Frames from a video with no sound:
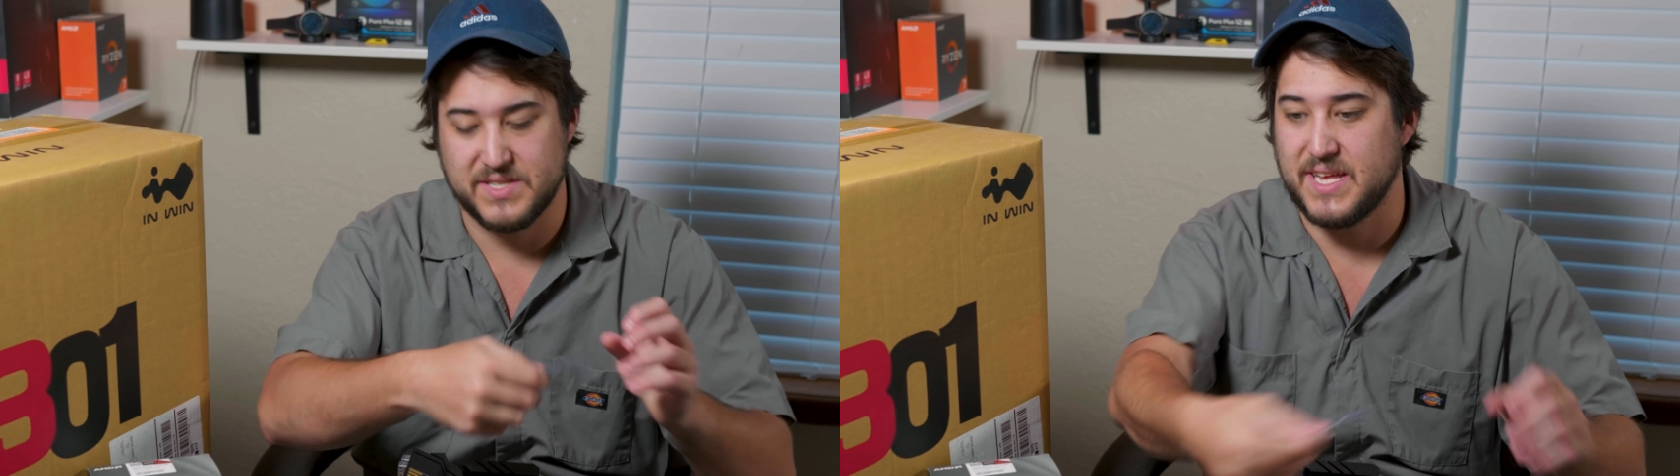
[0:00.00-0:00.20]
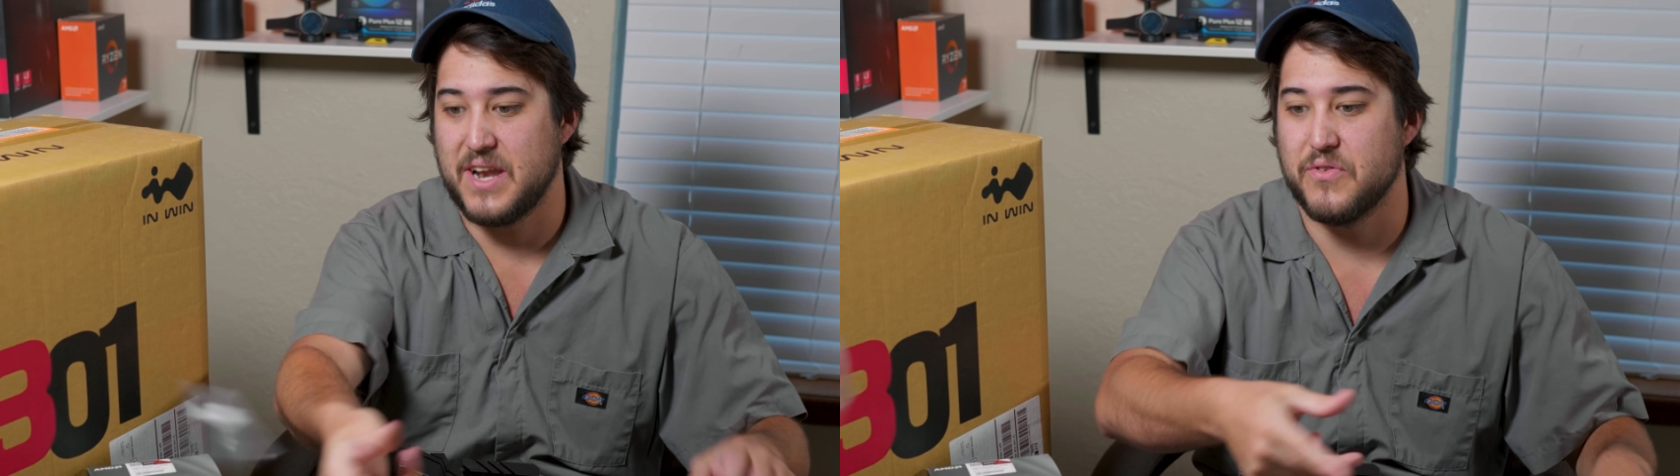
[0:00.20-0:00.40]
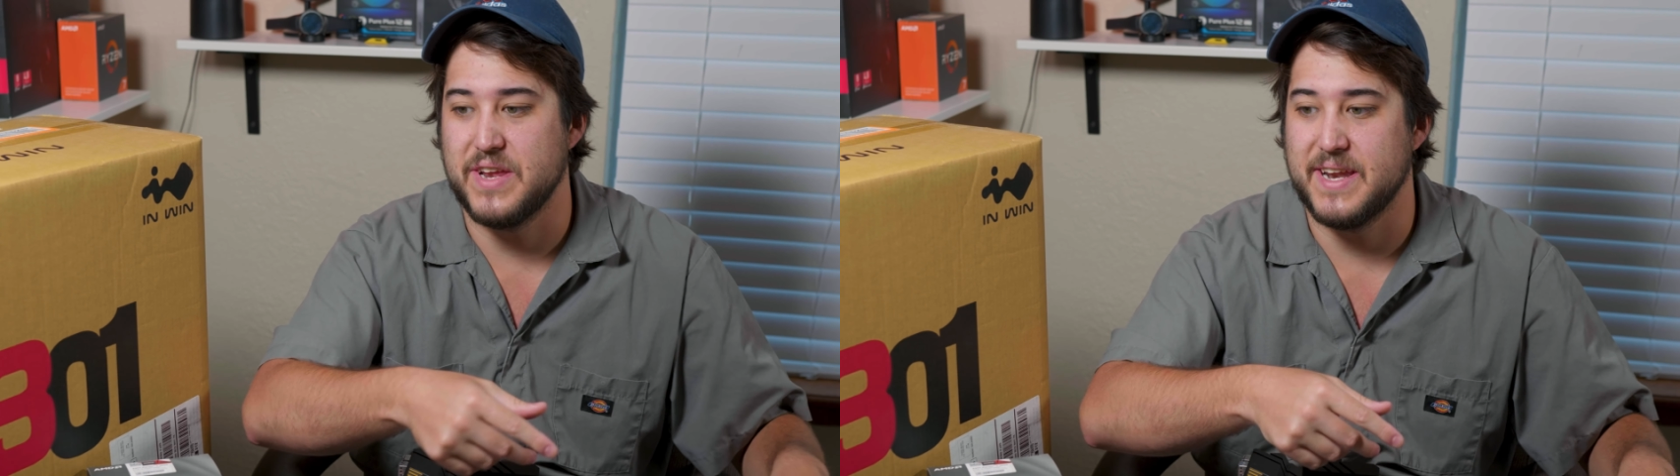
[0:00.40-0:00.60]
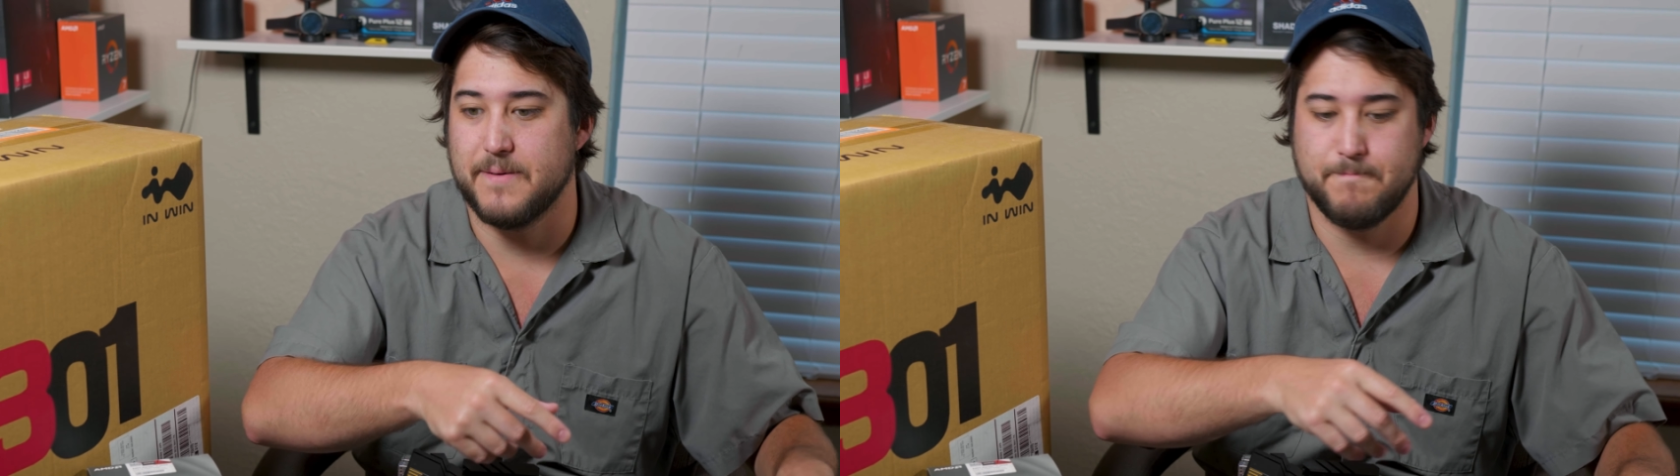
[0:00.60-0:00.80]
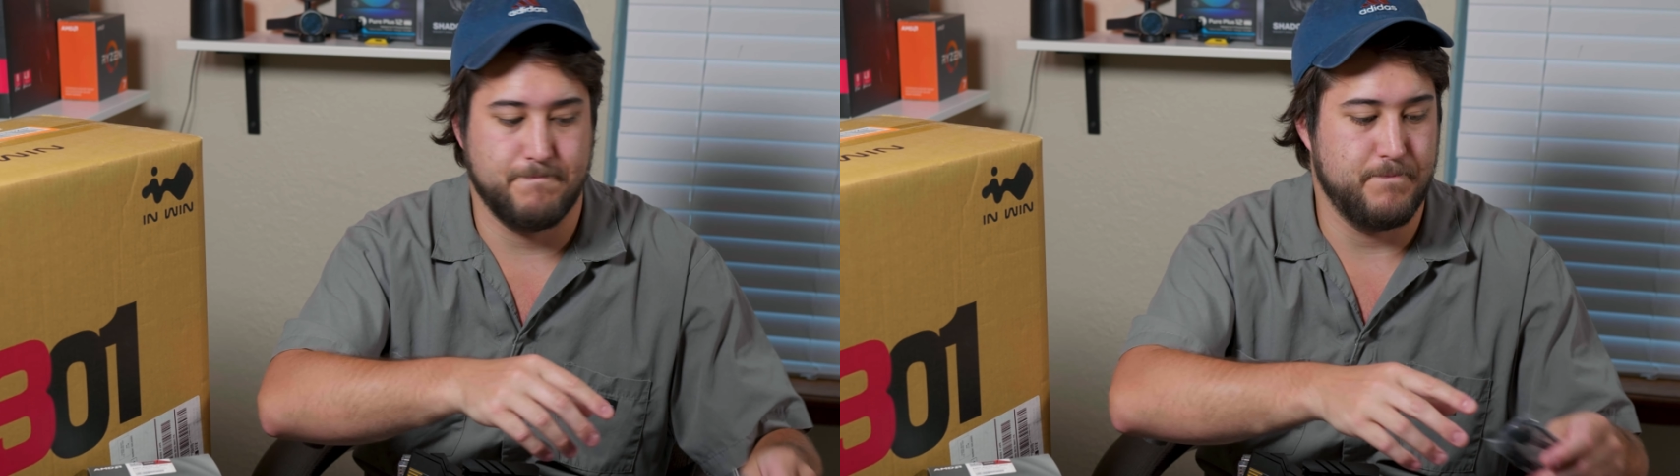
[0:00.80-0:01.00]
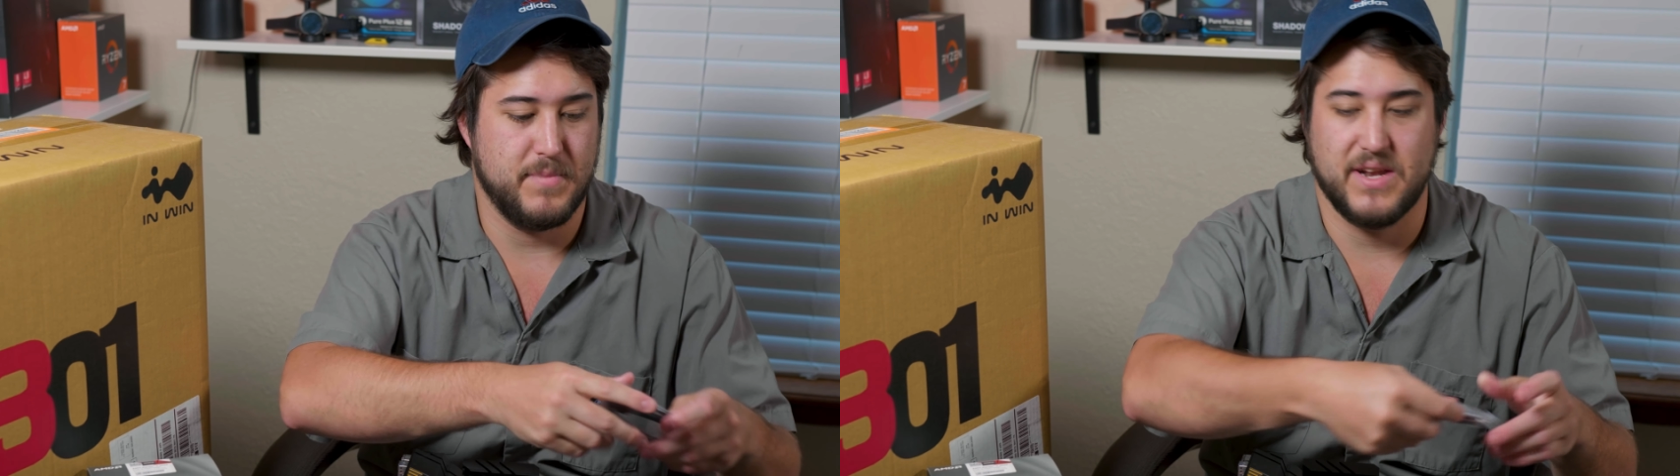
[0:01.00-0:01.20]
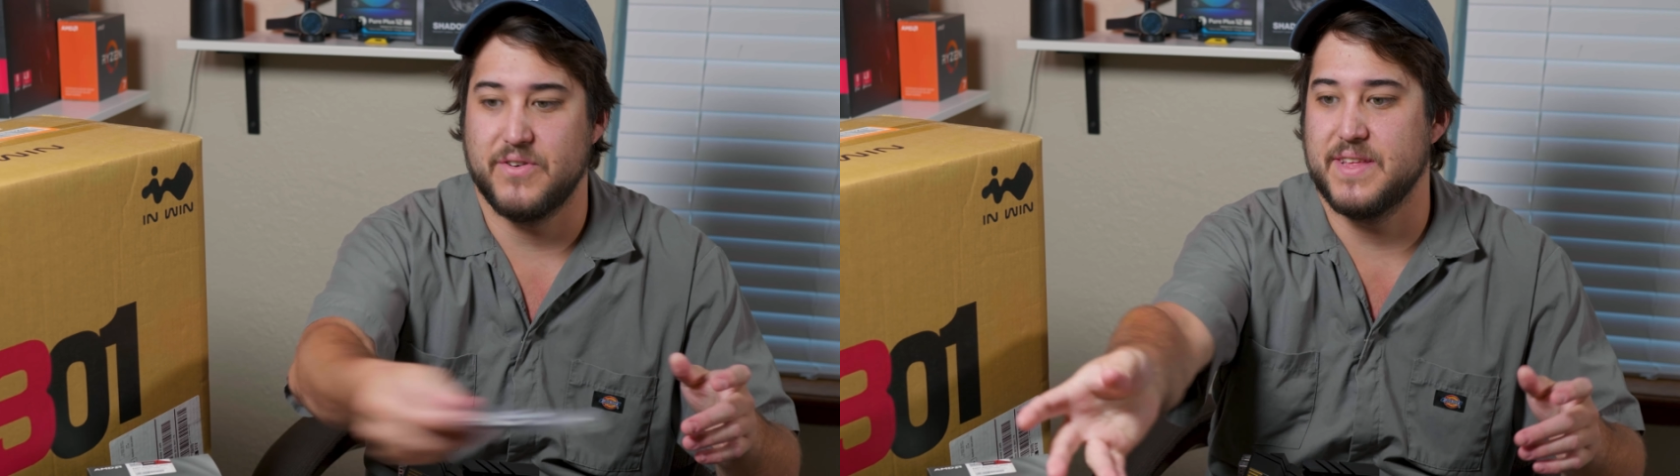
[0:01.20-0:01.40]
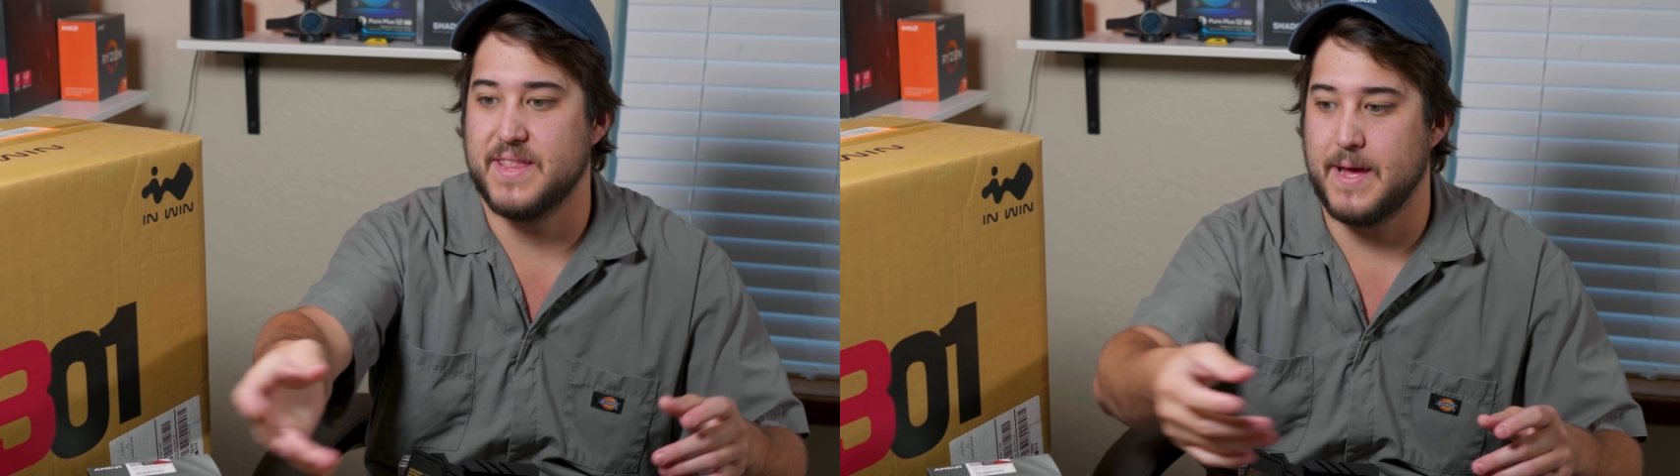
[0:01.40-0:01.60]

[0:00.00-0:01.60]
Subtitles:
I don't need it. I don't need